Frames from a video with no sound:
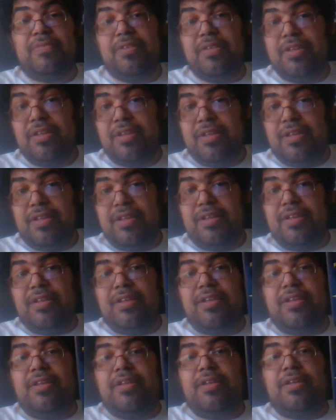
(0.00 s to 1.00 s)

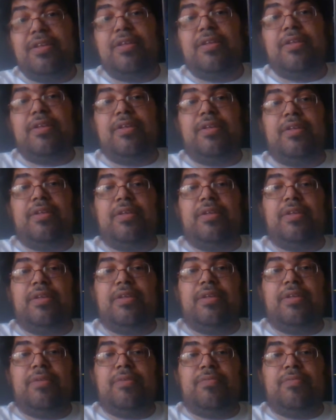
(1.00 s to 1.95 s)
(no one is talking)